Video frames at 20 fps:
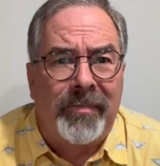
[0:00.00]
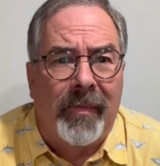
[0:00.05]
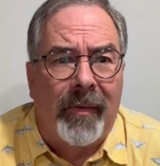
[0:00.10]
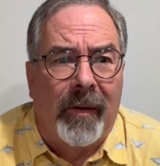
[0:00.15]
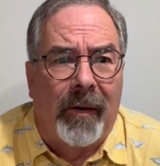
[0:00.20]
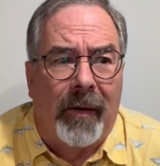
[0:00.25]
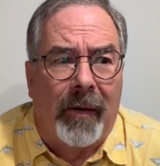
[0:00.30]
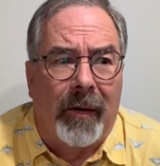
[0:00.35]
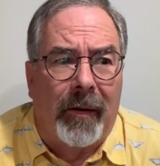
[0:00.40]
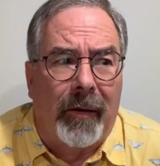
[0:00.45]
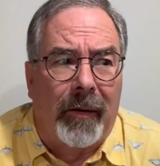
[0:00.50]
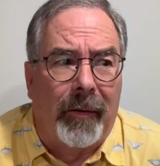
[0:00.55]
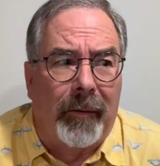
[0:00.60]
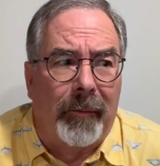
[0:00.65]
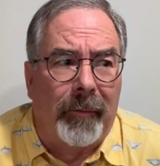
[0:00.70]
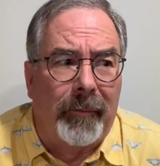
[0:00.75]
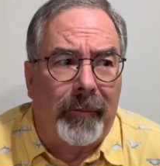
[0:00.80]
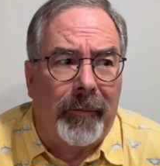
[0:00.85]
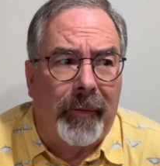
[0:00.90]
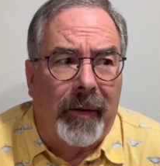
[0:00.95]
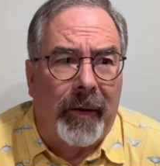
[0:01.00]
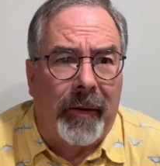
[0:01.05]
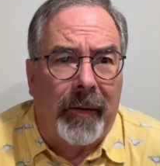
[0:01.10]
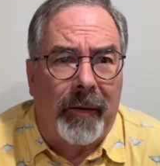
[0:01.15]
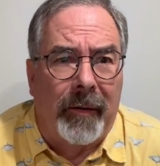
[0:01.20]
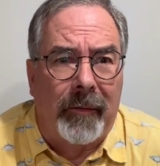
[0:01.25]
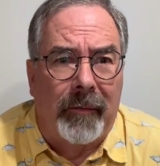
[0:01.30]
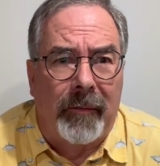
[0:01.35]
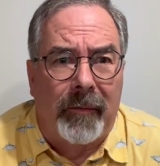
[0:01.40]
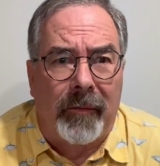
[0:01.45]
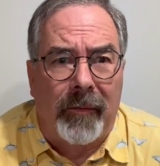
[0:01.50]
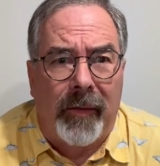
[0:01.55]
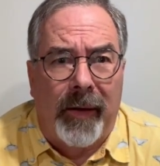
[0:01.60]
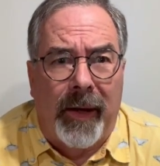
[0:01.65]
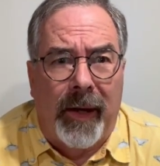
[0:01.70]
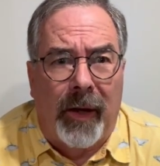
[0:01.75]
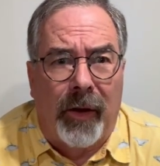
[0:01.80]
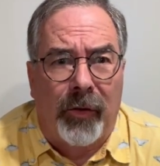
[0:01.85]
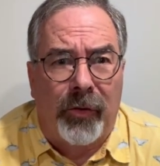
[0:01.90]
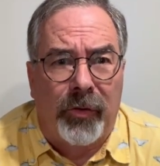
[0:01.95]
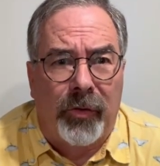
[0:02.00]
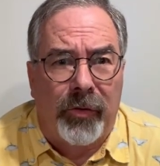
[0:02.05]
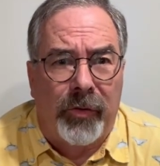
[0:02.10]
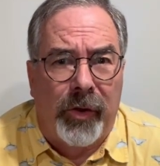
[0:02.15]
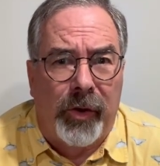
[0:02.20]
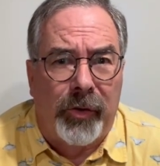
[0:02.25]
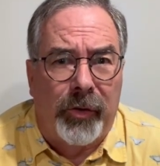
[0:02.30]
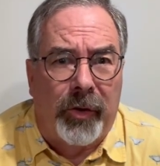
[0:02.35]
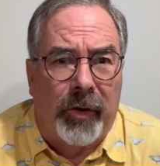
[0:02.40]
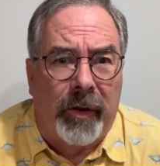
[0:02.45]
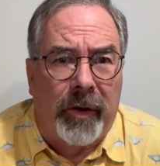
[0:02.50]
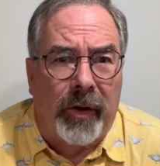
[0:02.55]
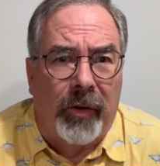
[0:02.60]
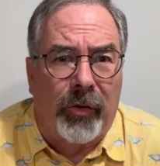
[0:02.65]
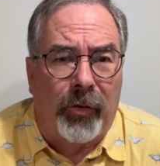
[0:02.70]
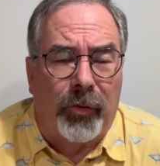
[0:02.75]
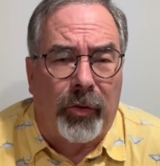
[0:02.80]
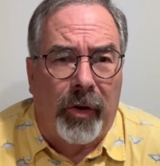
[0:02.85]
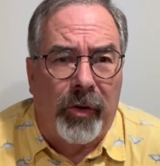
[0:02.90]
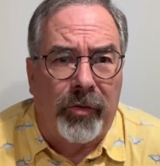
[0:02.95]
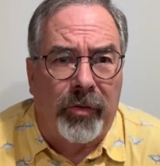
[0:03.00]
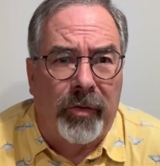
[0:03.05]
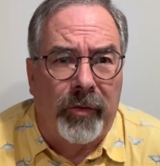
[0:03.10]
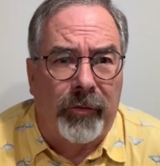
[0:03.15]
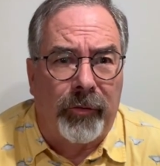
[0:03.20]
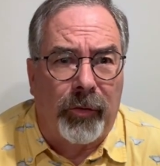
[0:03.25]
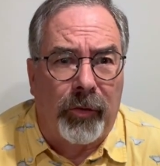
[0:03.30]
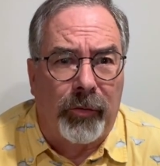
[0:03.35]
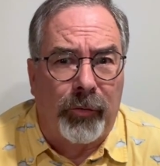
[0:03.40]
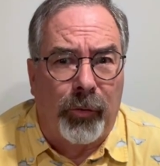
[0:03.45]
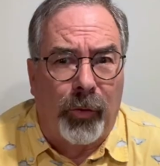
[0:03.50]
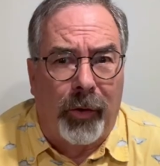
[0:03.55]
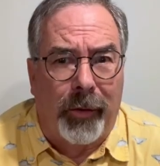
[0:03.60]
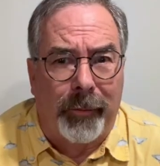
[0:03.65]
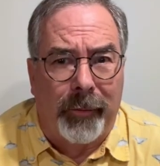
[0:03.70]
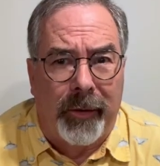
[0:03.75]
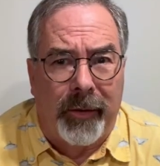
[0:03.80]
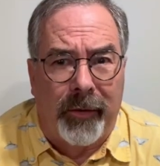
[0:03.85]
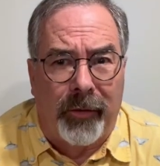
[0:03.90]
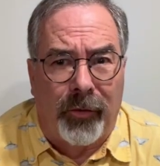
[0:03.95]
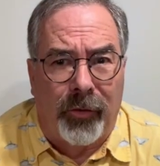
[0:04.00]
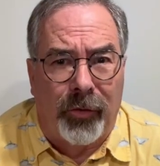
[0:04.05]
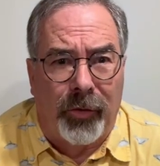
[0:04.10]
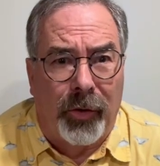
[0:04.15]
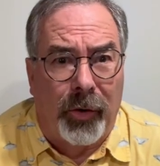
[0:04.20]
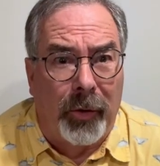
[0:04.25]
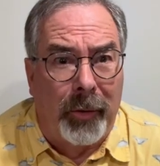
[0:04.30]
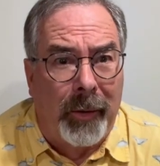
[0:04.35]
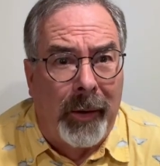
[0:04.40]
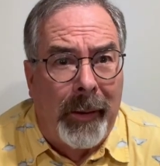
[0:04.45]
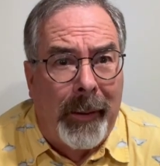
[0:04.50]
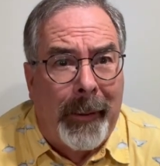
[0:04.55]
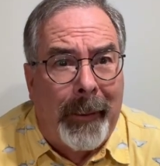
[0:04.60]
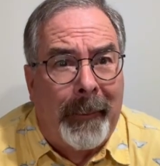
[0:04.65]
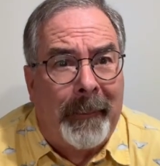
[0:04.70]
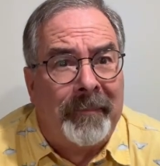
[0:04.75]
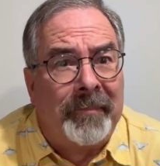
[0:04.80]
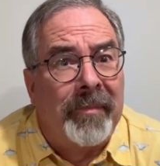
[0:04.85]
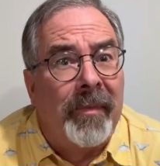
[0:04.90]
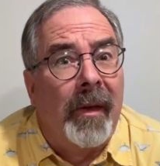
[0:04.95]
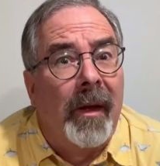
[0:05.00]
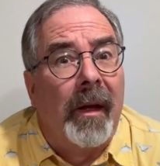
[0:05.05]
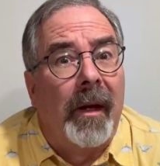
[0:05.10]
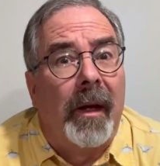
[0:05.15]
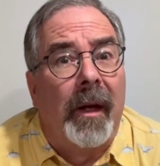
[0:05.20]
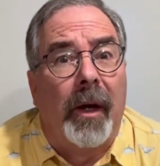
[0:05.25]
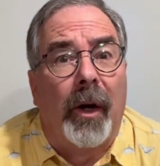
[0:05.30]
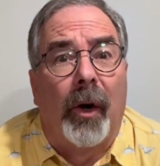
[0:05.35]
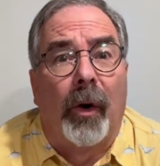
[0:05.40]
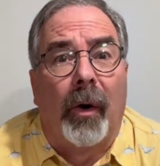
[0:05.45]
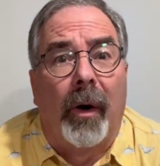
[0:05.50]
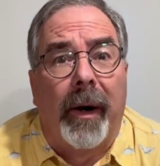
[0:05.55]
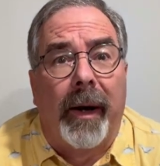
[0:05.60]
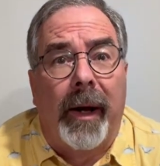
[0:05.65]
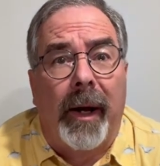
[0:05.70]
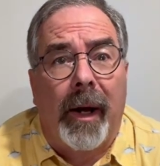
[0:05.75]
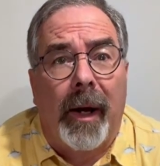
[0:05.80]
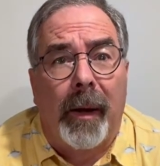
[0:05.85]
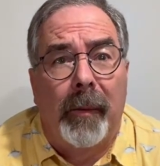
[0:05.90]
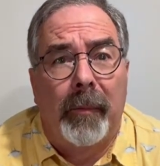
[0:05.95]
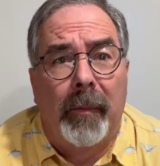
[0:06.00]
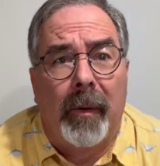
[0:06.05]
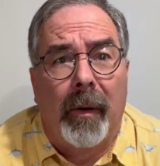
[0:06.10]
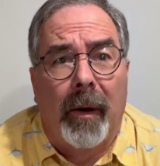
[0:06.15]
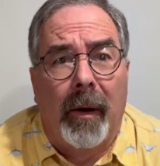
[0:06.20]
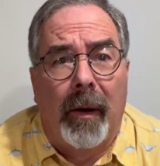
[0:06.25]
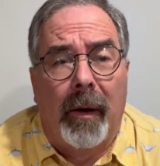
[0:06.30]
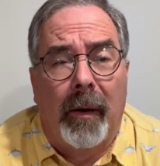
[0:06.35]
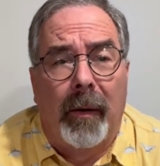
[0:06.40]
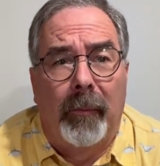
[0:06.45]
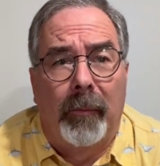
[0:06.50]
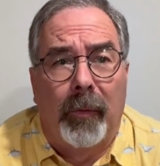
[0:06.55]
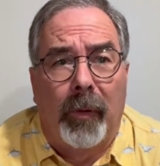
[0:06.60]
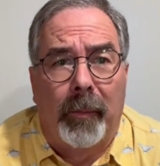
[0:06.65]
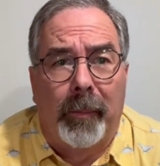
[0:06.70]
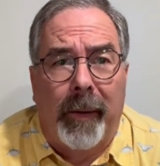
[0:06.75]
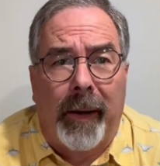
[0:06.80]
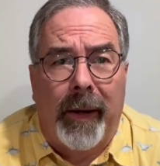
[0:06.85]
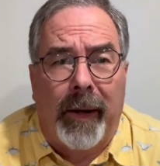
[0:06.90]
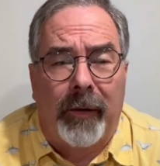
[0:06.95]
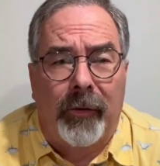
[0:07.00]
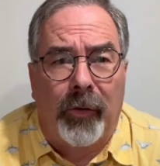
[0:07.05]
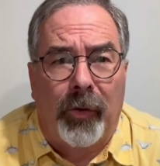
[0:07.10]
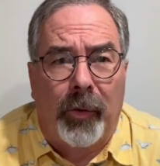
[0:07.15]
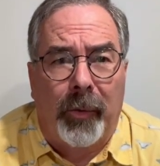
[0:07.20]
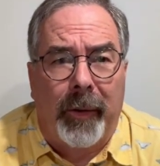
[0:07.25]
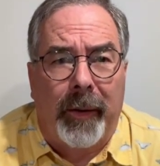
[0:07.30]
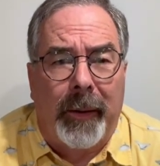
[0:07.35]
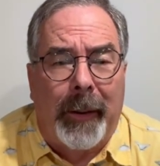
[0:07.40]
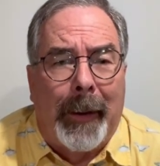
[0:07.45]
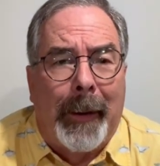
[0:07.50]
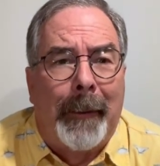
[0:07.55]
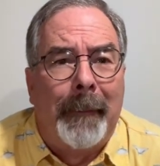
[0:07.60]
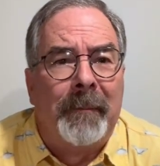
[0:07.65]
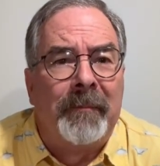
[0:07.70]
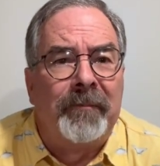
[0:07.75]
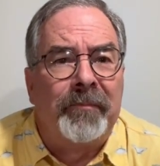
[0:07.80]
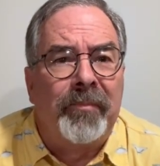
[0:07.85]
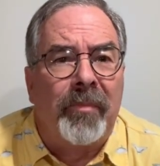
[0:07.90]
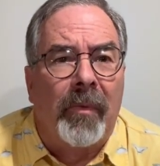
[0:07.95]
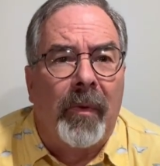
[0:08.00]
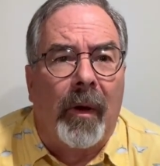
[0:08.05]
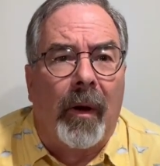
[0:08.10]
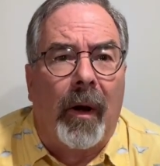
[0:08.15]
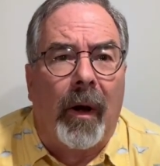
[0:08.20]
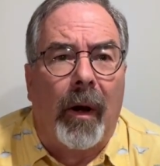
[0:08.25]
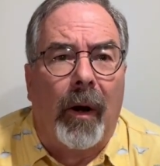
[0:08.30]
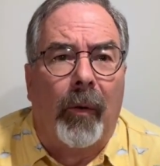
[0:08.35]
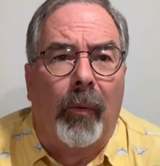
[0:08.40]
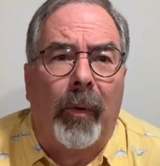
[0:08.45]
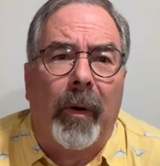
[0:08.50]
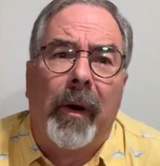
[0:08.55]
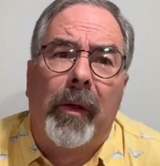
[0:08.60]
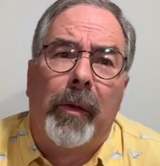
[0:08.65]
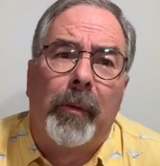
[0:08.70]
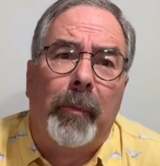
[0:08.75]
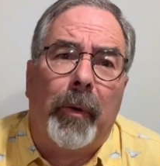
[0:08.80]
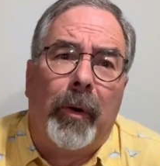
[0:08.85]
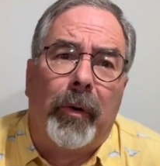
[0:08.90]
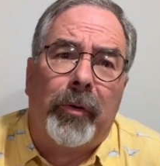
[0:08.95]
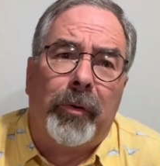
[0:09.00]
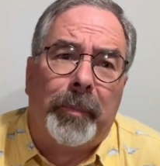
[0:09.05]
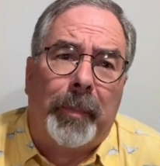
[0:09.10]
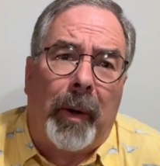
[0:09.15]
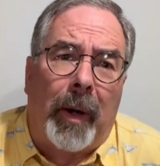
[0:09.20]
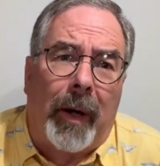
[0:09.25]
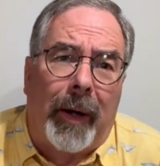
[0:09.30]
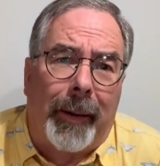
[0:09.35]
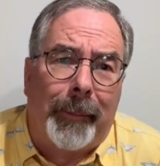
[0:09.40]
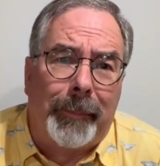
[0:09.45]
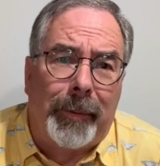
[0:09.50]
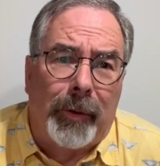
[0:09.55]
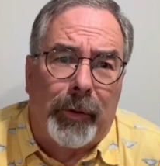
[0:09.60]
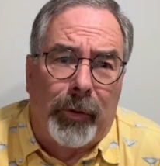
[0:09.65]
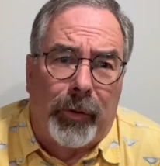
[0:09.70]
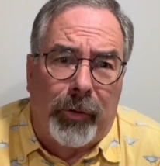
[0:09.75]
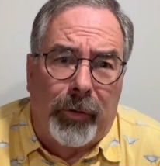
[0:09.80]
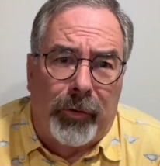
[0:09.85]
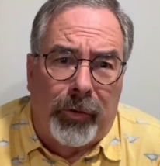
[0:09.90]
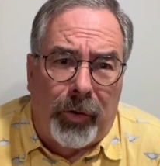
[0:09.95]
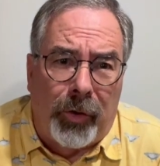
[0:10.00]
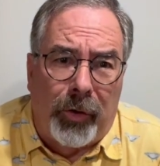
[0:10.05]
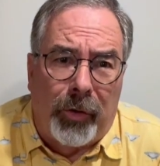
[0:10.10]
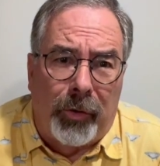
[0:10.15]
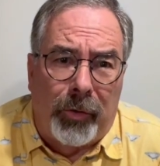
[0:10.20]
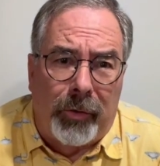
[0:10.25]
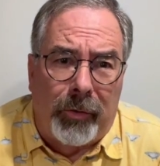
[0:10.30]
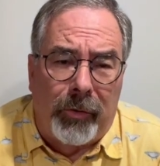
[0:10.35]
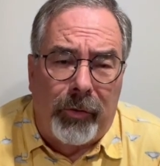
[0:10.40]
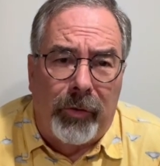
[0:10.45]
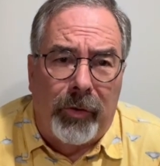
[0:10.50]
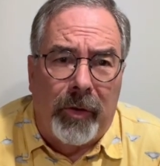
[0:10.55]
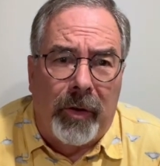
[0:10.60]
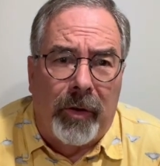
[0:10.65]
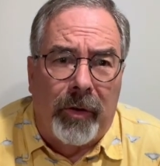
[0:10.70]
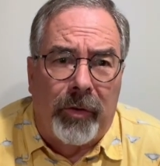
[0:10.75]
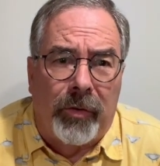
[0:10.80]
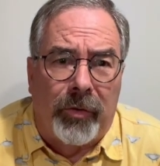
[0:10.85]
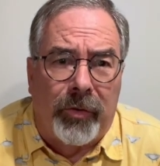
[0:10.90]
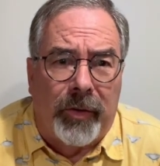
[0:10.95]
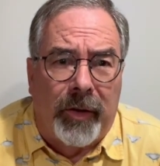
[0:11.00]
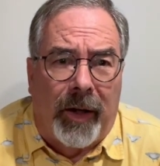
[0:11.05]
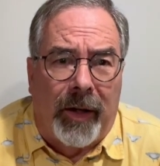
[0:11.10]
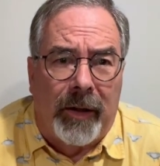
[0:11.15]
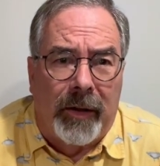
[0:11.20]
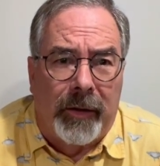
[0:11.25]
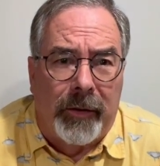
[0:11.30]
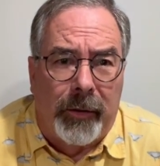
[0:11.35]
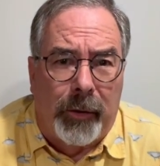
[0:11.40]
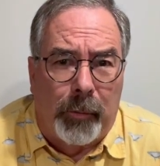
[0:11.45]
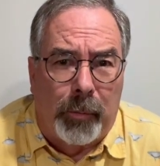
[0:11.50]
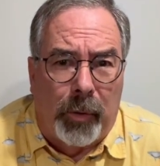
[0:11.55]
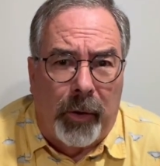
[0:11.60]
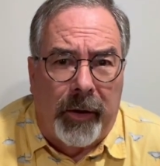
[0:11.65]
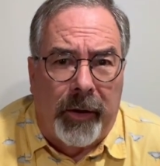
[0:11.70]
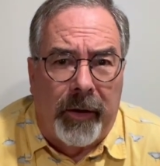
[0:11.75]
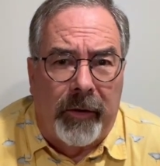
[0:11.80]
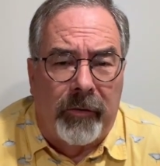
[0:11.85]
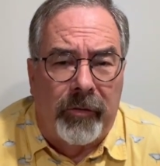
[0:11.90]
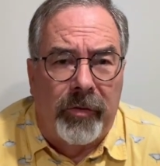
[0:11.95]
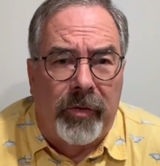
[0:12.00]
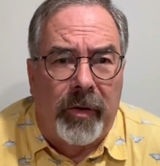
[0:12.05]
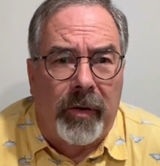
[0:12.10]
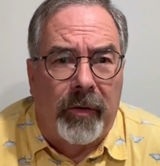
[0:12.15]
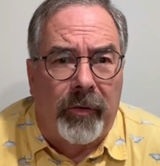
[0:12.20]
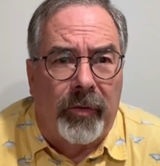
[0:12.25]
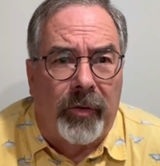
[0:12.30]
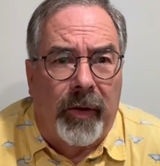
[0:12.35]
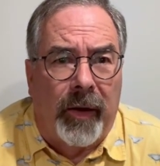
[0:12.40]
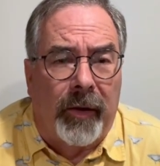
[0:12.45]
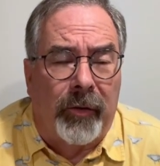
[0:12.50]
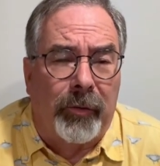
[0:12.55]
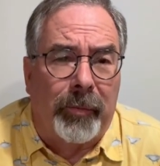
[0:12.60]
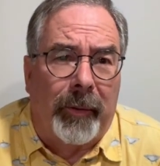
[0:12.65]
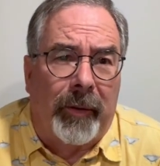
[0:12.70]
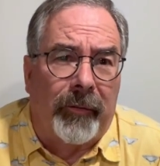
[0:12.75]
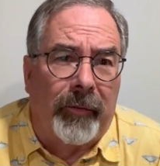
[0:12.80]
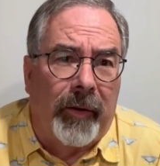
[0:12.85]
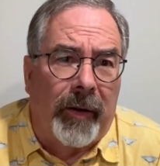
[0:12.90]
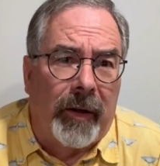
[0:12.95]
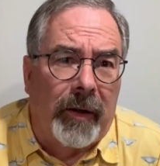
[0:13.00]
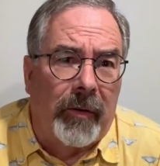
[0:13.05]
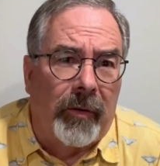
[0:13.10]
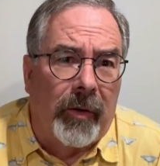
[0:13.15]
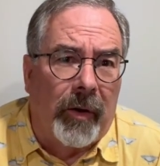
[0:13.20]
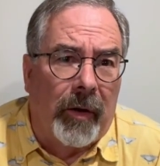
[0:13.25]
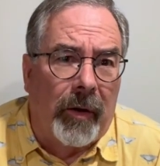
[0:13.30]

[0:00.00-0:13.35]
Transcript: and the house is under construction for 4 months. So here I am. We're back to it. One of the most popular tunes is Scotland the Brave. As a matter of fact,